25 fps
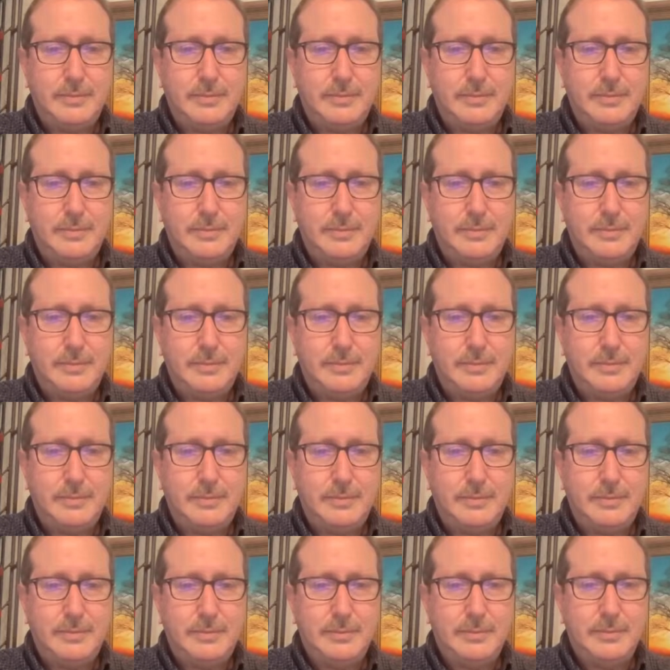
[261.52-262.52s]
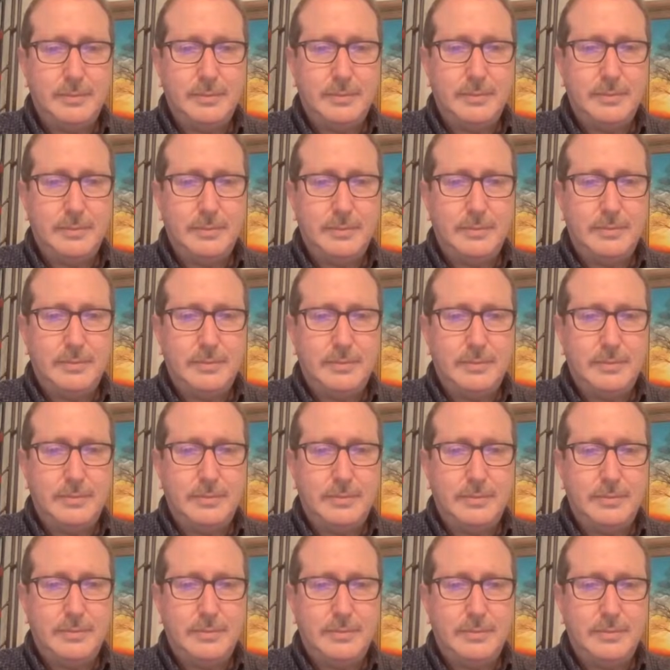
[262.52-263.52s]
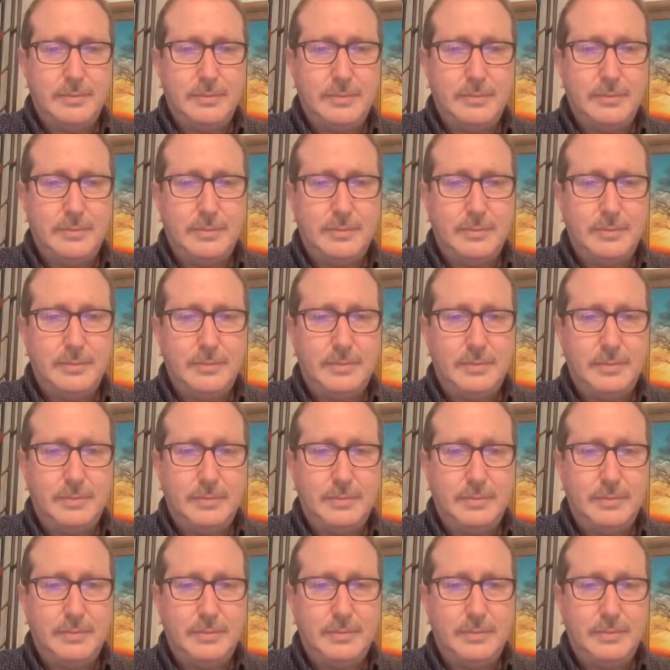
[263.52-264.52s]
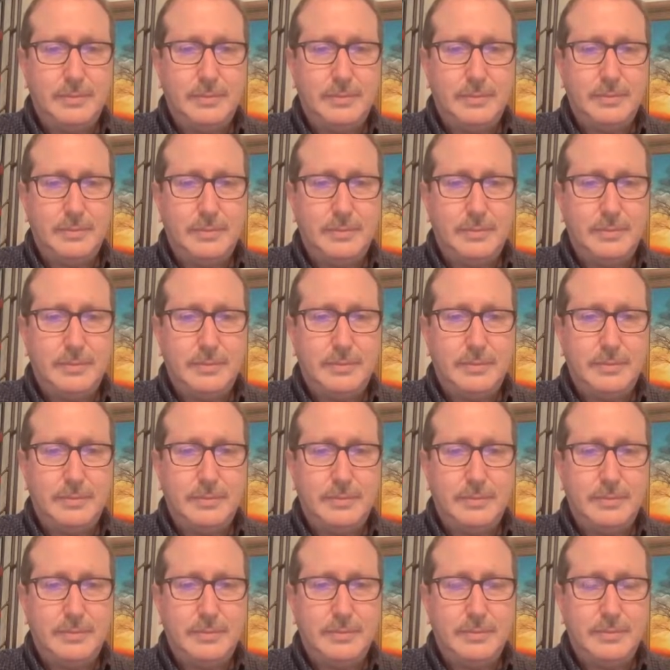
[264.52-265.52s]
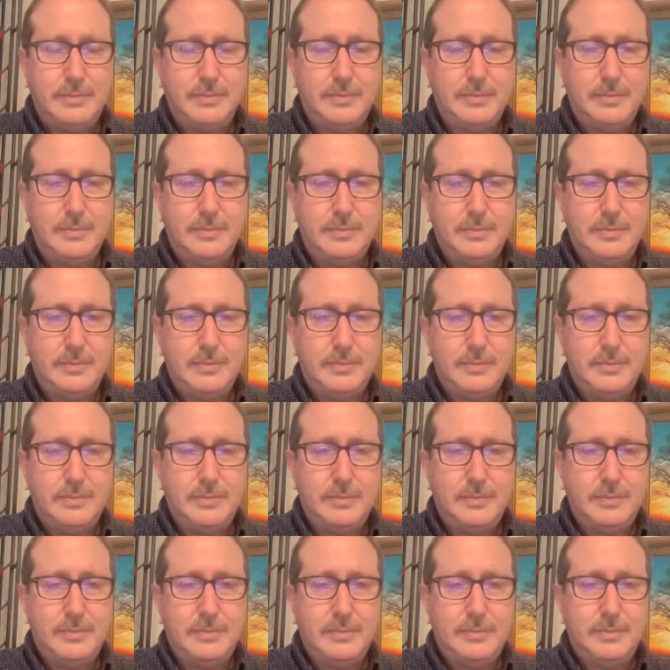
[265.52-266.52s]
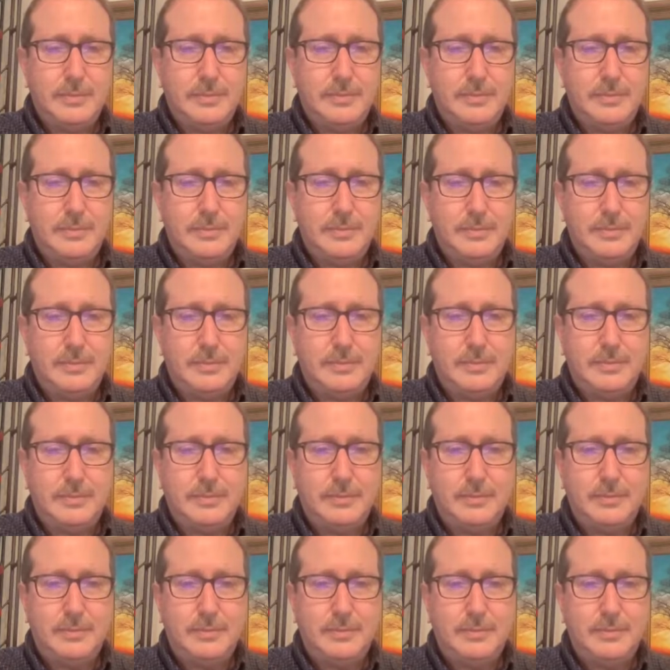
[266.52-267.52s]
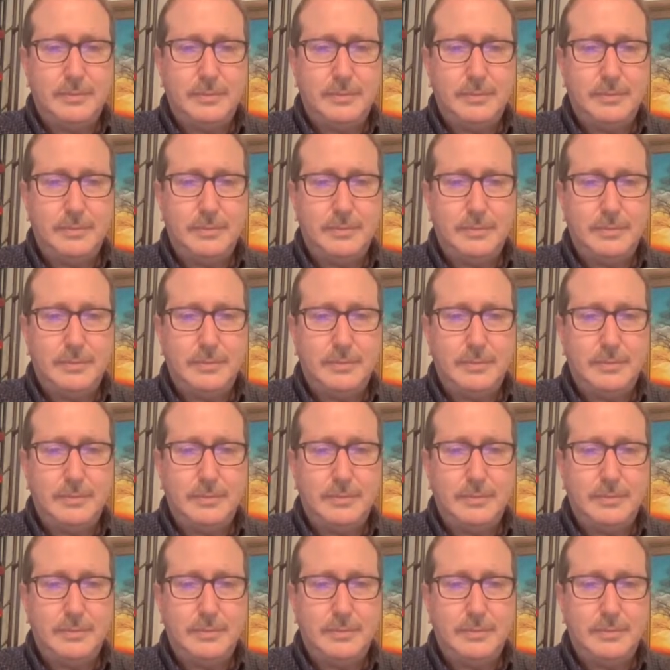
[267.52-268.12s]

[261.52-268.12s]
The person shown says nothing.